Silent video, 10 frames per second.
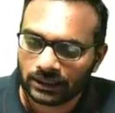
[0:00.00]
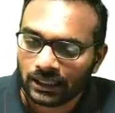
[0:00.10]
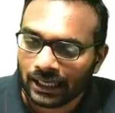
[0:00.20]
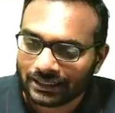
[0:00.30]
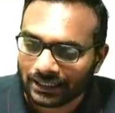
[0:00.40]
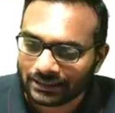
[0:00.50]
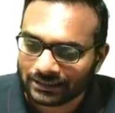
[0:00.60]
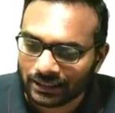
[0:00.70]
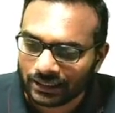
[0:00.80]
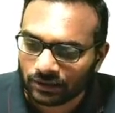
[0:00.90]
At z
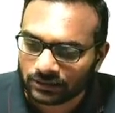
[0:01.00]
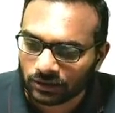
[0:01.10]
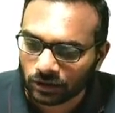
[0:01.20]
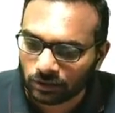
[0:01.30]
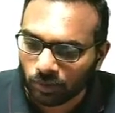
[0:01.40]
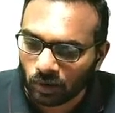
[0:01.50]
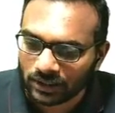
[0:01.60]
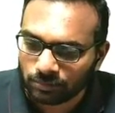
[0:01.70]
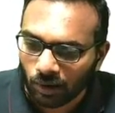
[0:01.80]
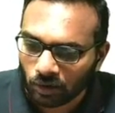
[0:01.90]
equal to 0, the ball is
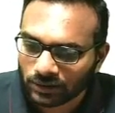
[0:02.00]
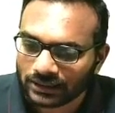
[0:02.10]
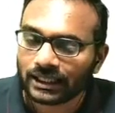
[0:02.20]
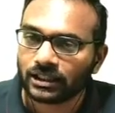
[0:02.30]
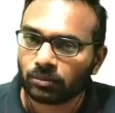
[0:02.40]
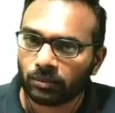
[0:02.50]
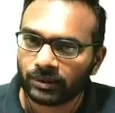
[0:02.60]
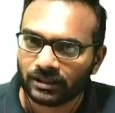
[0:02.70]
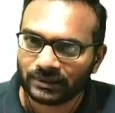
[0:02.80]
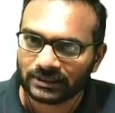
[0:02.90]
bouncing and the
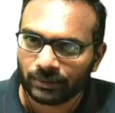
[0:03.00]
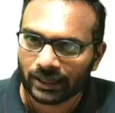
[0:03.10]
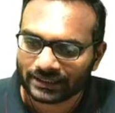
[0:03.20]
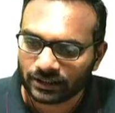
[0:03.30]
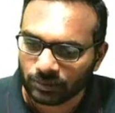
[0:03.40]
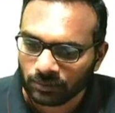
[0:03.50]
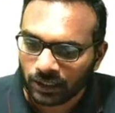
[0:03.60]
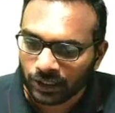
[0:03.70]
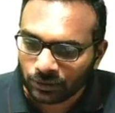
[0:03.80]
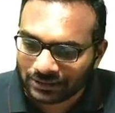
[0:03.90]
momentum is maximum.
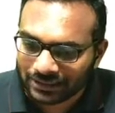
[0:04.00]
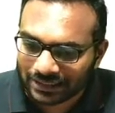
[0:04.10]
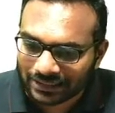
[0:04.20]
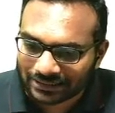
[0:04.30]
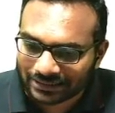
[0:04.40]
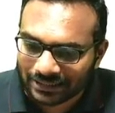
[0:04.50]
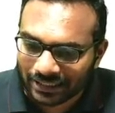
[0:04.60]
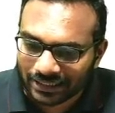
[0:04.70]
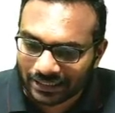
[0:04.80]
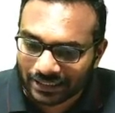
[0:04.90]
You see that as
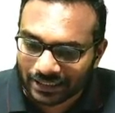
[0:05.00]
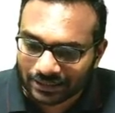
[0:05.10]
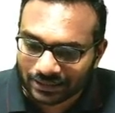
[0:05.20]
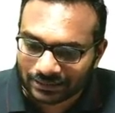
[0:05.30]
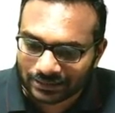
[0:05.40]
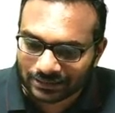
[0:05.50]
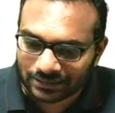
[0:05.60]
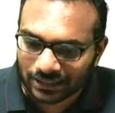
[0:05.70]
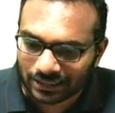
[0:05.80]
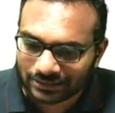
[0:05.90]
z increases
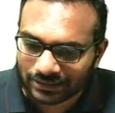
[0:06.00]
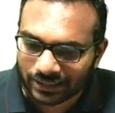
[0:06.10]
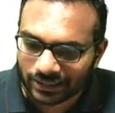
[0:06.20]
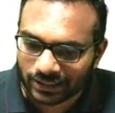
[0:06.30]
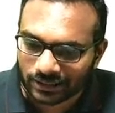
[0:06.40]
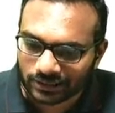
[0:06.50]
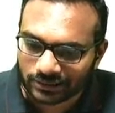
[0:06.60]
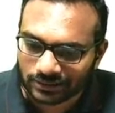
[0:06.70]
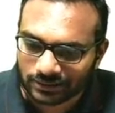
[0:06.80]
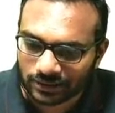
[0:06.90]

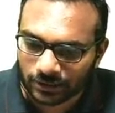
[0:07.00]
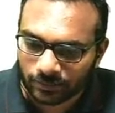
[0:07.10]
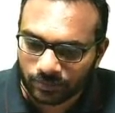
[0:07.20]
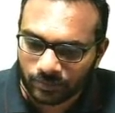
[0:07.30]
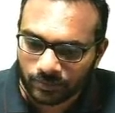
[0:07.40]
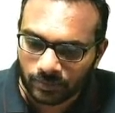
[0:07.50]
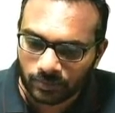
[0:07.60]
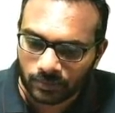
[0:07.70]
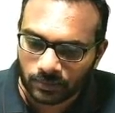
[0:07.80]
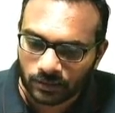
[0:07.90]
here,
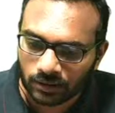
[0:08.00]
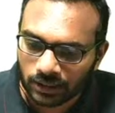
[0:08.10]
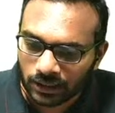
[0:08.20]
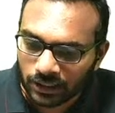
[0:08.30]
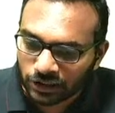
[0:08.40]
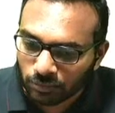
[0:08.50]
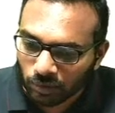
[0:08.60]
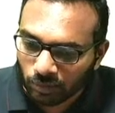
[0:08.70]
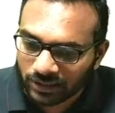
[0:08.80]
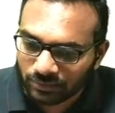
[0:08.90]
okay, the
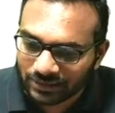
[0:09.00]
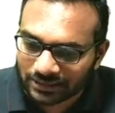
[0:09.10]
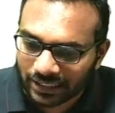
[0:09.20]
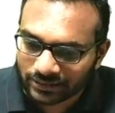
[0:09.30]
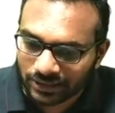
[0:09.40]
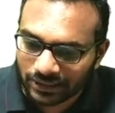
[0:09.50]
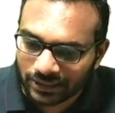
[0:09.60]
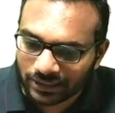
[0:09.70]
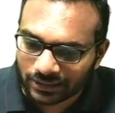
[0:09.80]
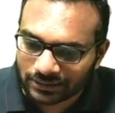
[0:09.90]
momentum is actually
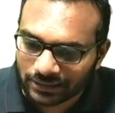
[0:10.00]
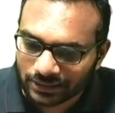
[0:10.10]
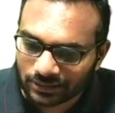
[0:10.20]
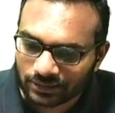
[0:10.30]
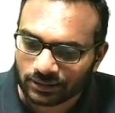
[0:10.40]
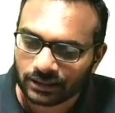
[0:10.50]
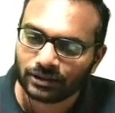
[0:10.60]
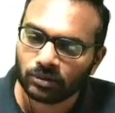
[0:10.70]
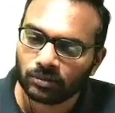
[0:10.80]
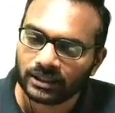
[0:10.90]
decreasing. Okay, the
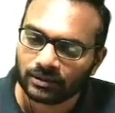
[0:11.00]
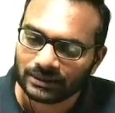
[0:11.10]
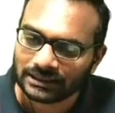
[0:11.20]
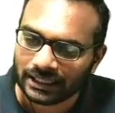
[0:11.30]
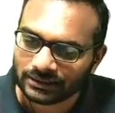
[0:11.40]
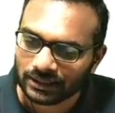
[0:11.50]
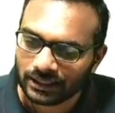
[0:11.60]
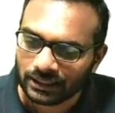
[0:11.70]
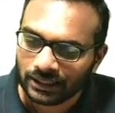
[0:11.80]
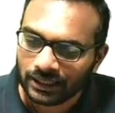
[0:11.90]
momentum is actually
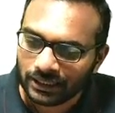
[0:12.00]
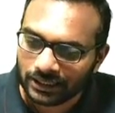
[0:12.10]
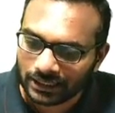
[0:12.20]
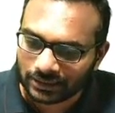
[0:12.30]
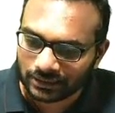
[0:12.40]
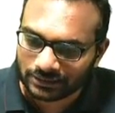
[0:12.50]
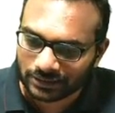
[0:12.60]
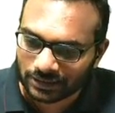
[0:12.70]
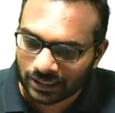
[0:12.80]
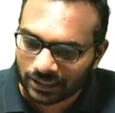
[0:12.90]
decreasing
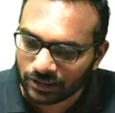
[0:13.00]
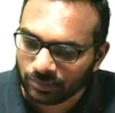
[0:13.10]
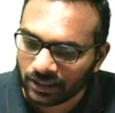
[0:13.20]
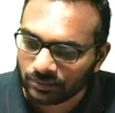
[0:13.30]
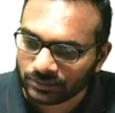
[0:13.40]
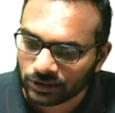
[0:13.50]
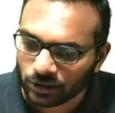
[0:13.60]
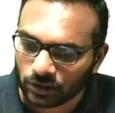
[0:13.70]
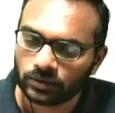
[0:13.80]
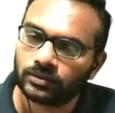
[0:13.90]
and it becomes 0.